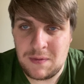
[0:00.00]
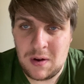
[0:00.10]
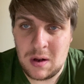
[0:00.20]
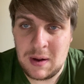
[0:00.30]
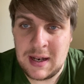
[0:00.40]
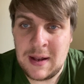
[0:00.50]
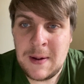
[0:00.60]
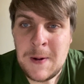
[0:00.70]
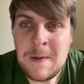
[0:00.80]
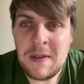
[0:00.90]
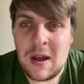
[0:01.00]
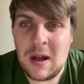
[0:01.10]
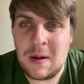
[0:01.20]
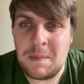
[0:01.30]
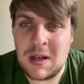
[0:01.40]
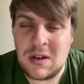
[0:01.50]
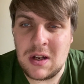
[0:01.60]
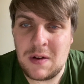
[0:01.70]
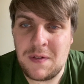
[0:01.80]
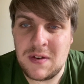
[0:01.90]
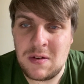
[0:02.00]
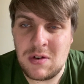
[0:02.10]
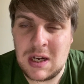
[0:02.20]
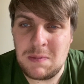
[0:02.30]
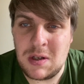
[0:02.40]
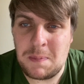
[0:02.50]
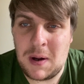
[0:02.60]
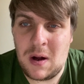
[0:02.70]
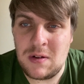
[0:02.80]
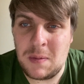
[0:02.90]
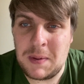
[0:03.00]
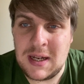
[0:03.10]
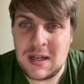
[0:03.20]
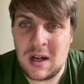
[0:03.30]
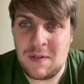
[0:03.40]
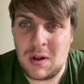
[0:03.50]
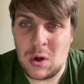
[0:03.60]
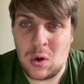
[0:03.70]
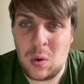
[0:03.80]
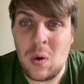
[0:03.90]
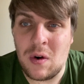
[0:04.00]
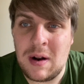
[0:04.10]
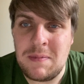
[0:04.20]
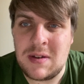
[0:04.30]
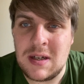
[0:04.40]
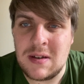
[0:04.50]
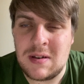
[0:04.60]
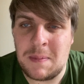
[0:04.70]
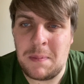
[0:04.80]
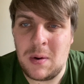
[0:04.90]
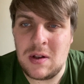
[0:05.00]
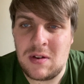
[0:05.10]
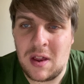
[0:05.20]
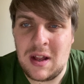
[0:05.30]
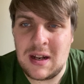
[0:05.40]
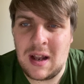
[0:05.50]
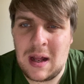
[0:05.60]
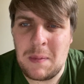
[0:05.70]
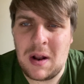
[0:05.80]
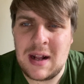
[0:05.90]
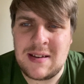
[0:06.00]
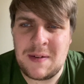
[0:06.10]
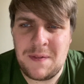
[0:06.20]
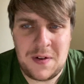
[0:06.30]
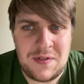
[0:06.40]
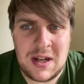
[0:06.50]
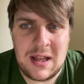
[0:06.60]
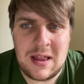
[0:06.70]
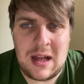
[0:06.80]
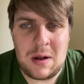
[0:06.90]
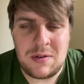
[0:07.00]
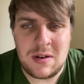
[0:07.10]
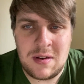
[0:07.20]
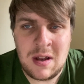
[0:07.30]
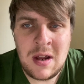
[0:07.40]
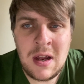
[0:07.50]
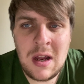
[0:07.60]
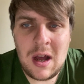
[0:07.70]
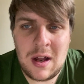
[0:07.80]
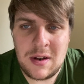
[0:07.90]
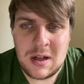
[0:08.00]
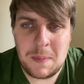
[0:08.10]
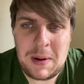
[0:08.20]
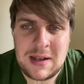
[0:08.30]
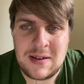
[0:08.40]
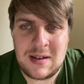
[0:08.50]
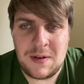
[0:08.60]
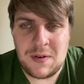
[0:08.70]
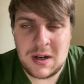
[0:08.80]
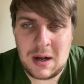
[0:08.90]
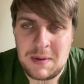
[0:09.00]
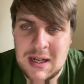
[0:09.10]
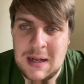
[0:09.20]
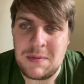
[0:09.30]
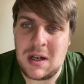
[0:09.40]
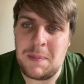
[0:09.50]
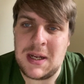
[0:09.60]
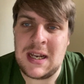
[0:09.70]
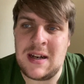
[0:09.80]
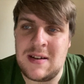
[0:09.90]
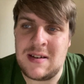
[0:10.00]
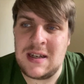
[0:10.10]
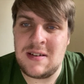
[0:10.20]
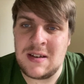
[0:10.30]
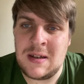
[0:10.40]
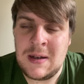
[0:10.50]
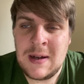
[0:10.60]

following, and for St James's Park to be kind of like a quarter empty at some points, I think that they were like 10,000-15,000 under capacity for a couple of games at the beginning of the season.